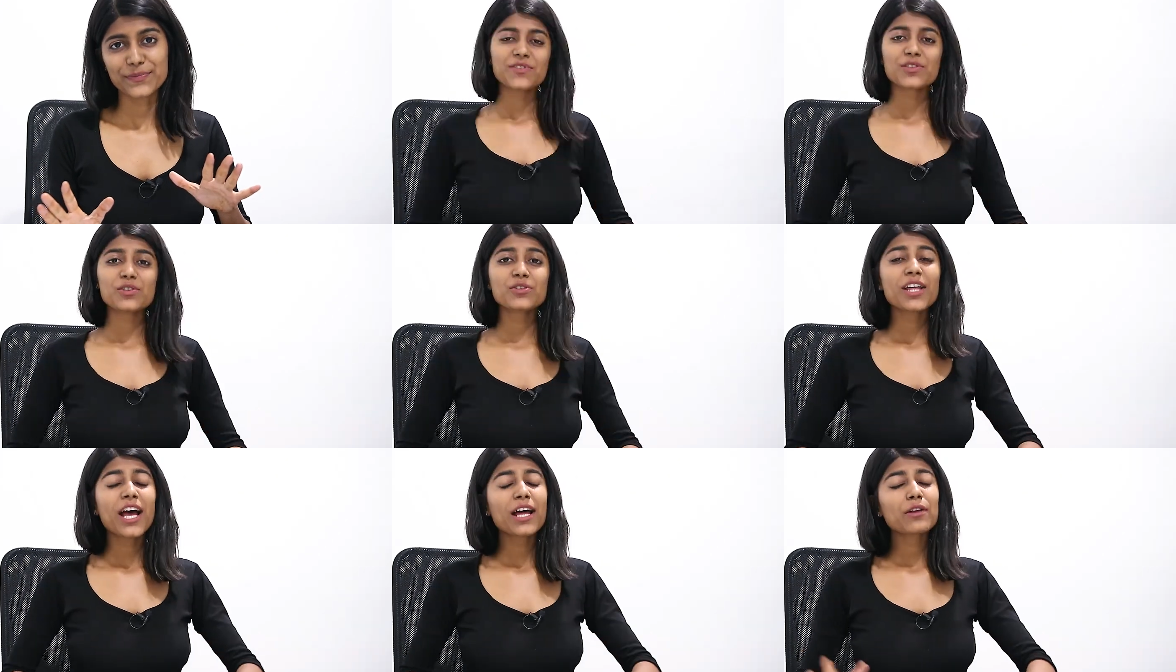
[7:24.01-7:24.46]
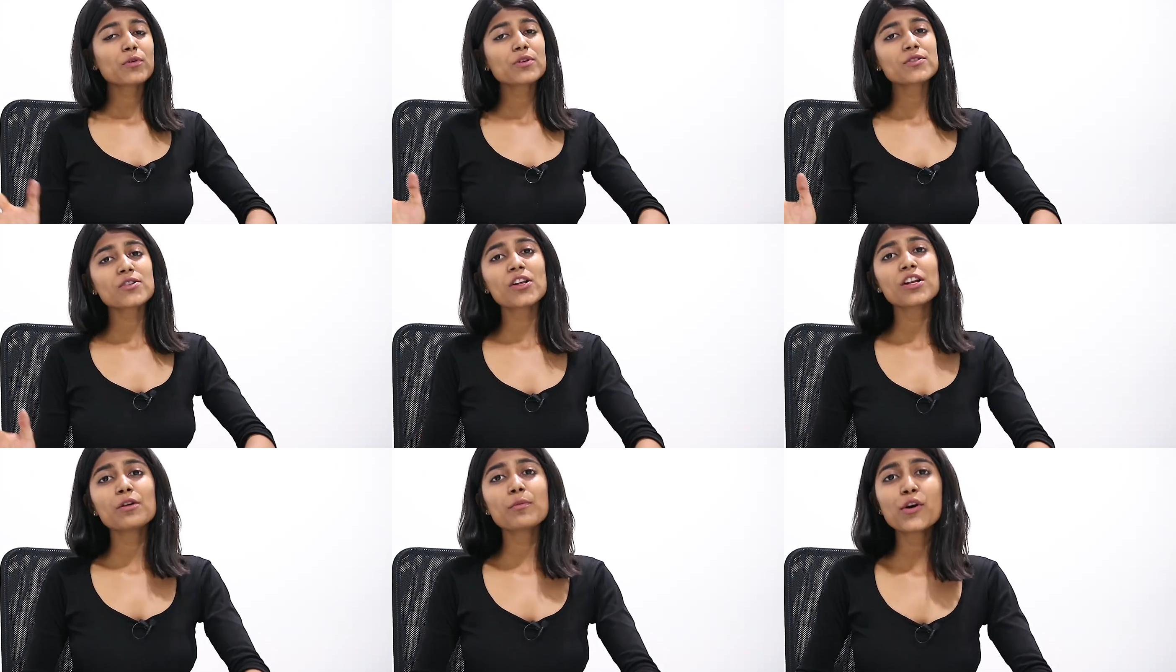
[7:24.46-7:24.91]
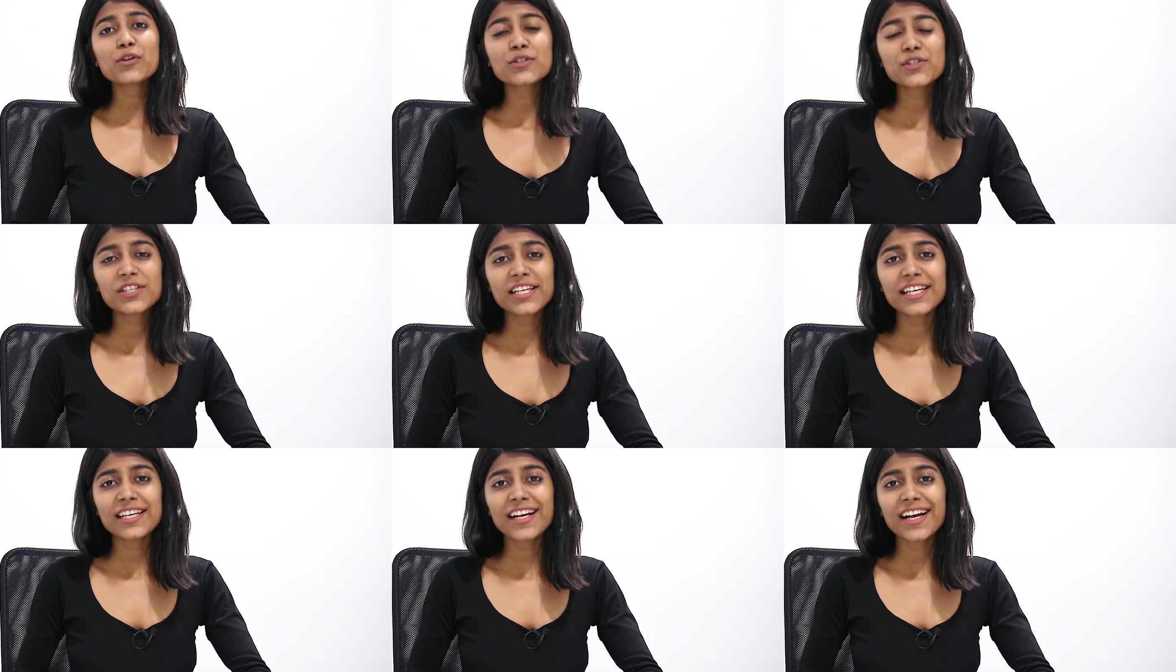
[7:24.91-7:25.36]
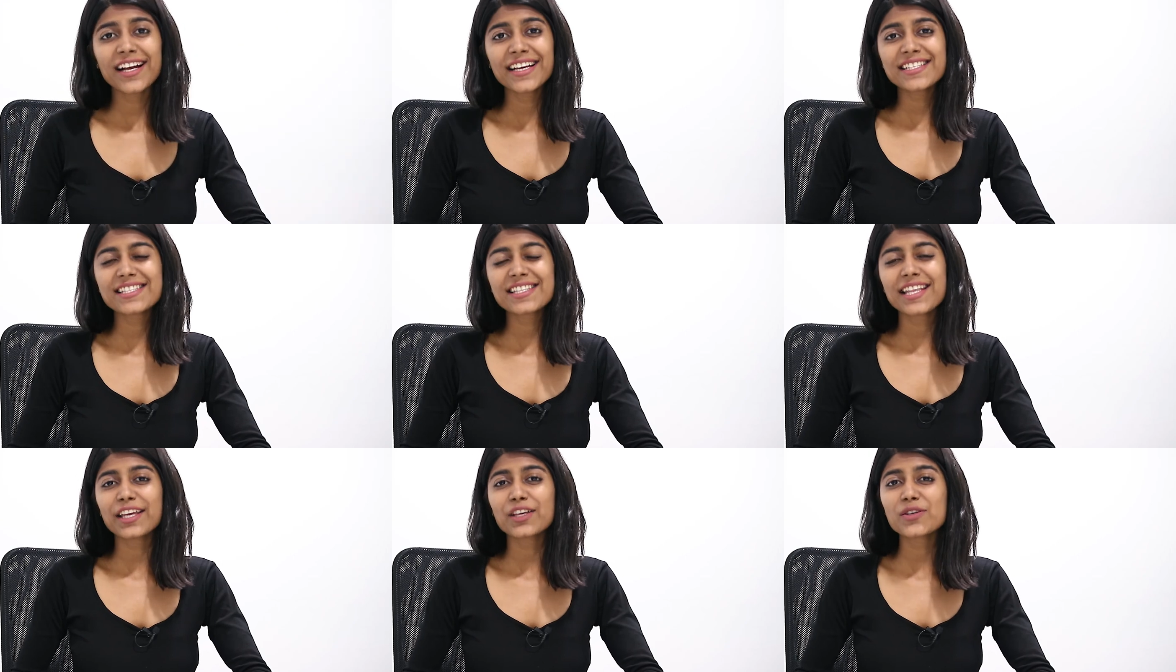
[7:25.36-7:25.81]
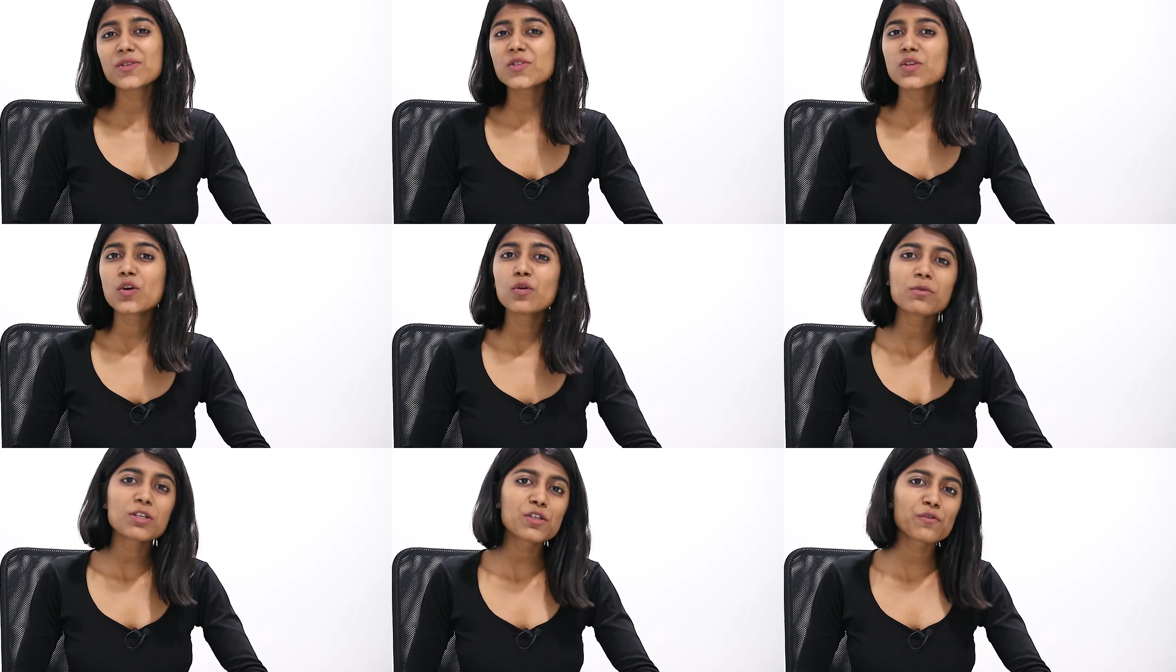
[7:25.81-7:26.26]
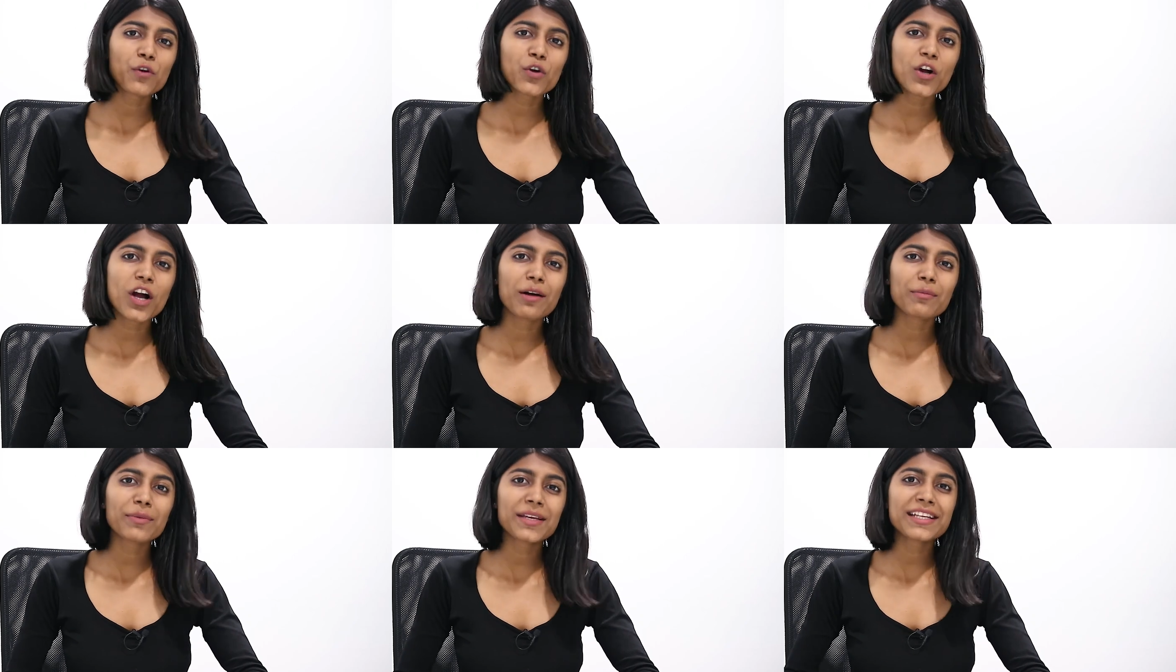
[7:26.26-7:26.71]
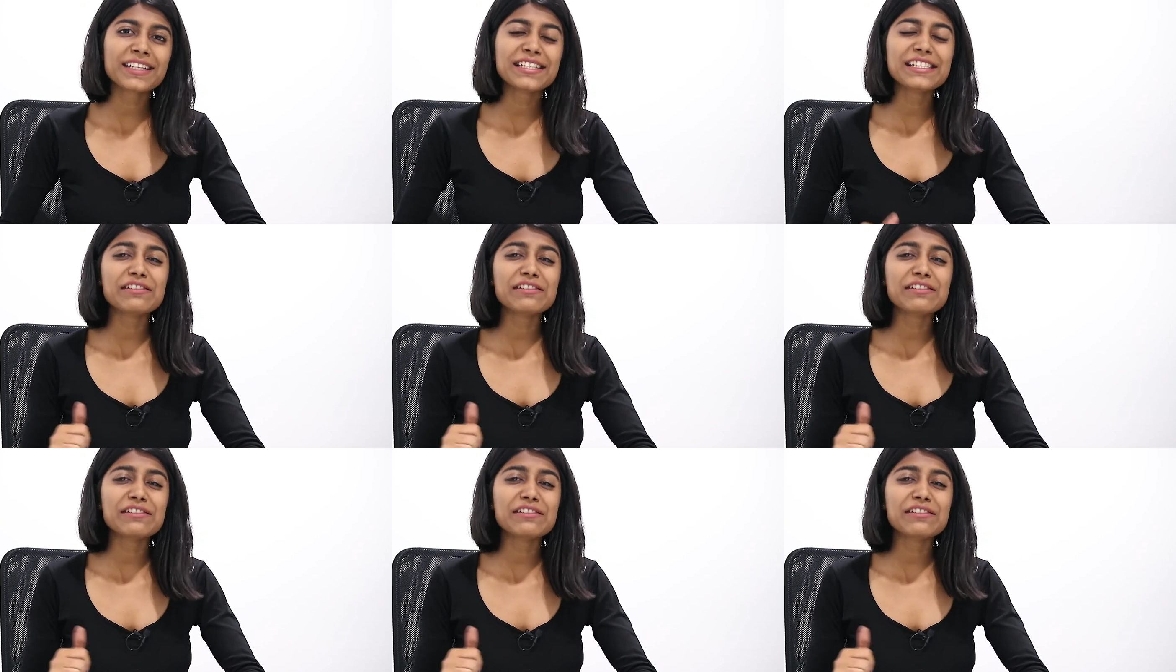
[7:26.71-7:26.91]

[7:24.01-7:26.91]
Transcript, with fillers: So that was all about today guys. Thank you so much for coming.